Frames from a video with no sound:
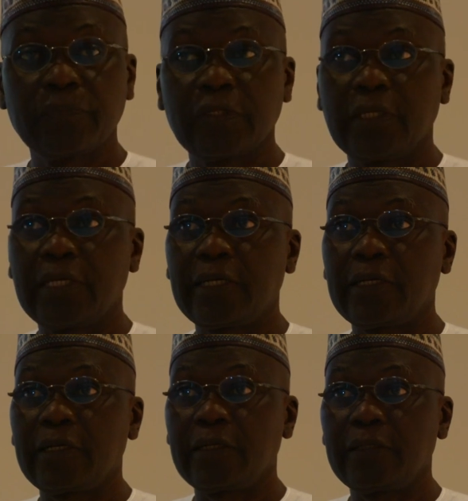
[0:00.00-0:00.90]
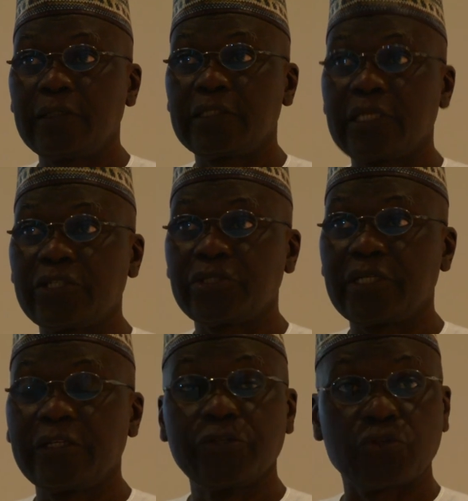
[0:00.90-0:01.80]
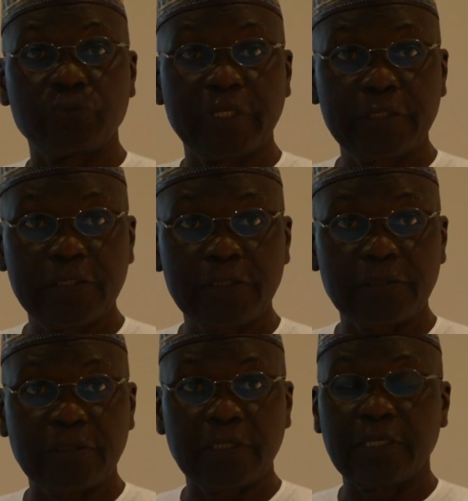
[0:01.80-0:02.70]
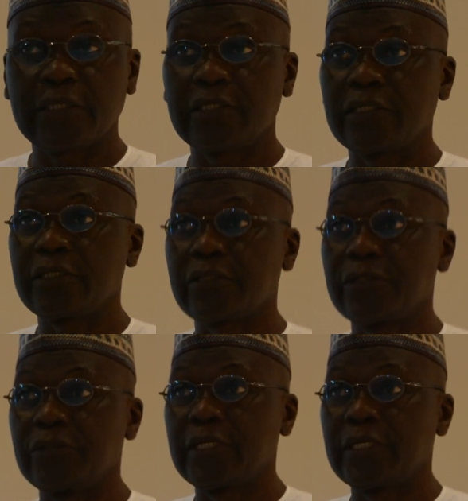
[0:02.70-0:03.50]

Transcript: the international instruments such as the